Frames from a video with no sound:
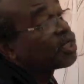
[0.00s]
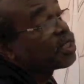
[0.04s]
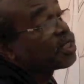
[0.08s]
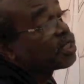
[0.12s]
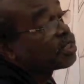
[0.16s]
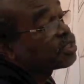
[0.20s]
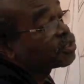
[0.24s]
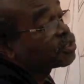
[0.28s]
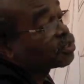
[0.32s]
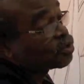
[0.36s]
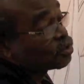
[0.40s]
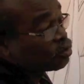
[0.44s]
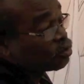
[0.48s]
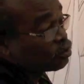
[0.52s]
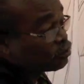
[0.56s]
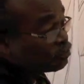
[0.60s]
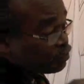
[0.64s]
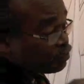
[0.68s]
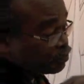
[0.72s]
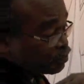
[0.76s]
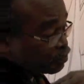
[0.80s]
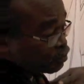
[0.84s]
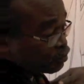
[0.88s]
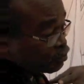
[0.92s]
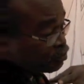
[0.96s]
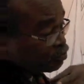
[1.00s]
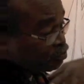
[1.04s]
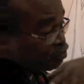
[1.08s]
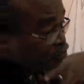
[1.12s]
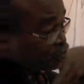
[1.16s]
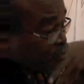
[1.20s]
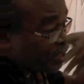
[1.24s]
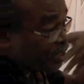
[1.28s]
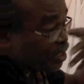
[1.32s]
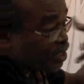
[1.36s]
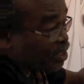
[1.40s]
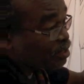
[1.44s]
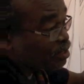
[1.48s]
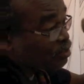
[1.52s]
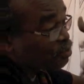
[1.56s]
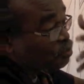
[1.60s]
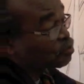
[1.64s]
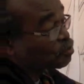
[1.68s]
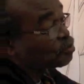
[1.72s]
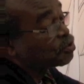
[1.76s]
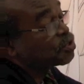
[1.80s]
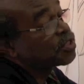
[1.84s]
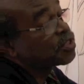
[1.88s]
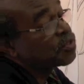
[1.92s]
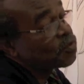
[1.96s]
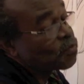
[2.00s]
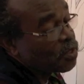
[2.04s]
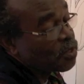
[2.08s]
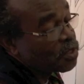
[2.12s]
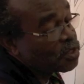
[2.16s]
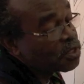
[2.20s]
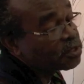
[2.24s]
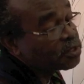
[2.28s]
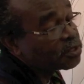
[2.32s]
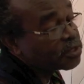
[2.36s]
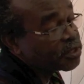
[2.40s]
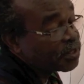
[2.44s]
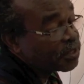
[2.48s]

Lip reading: is to bring to the world